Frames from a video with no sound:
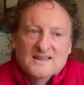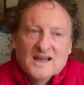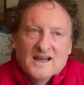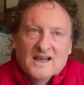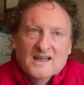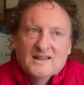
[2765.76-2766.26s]

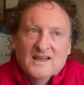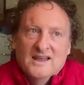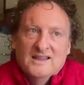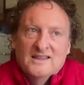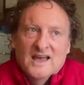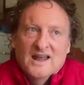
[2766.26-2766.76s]
Yeah, I
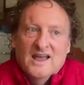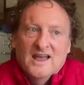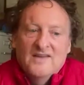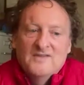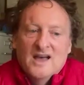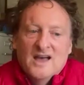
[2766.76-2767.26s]
like that.
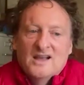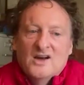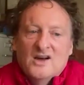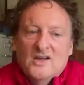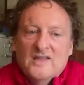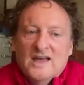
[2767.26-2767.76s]
I have not
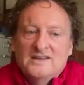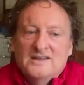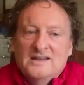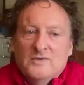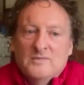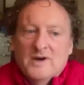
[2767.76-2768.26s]
gone that
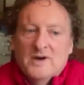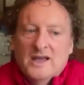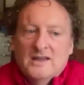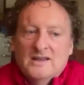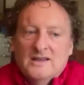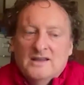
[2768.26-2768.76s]
deep with
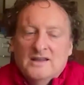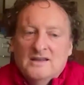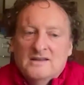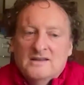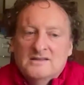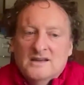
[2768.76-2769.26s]
my
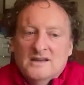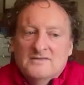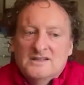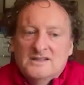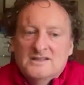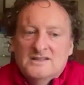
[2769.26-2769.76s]
executive
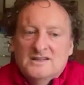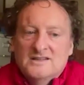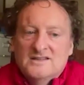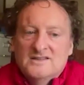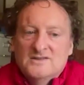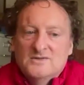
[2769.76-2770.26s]

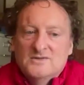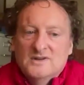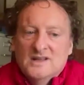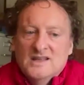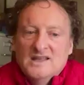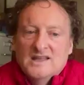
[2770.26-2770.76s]
assistant to
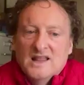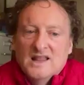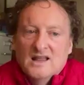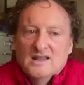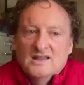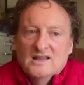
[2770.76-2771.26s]

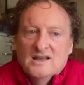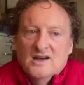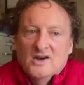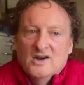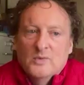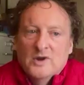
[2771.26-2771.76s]

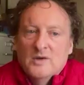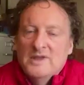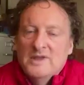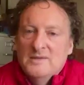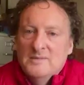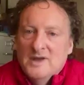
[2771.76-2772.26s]
open up
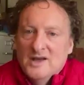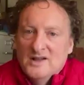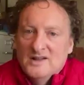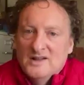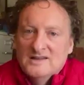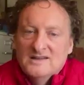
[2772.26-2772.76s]

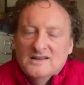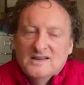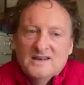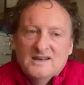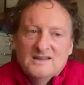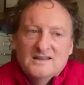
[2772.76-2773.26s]
email,
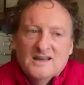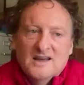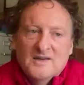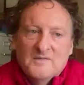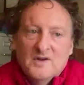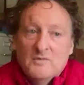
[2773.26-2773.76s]
and
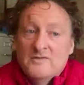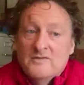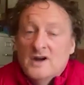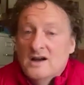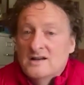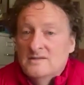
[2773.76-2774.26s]
we've
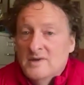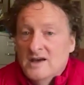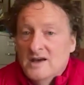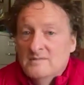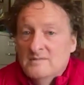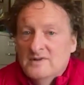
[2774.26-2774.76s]
talked
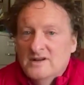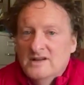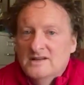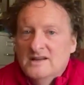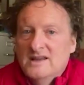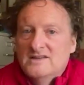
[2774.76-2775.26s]
about it, but
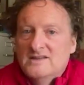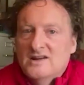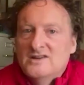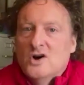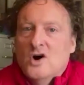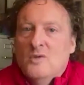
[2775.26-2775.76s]

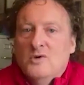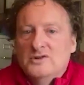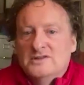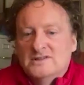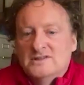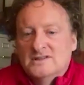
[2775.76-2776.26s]
it's
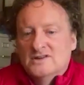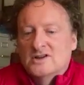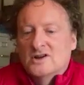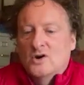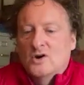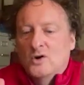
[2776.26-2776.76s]
almost, there's
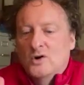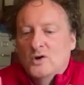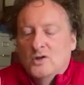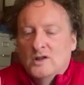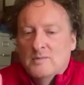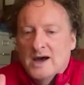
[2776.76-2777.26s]
a
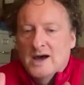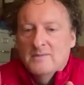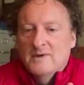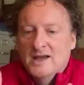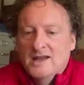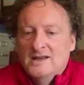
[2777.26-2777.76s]
hurdle in my
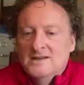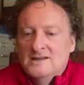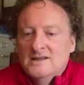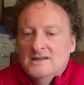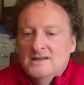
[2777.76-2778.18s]
mind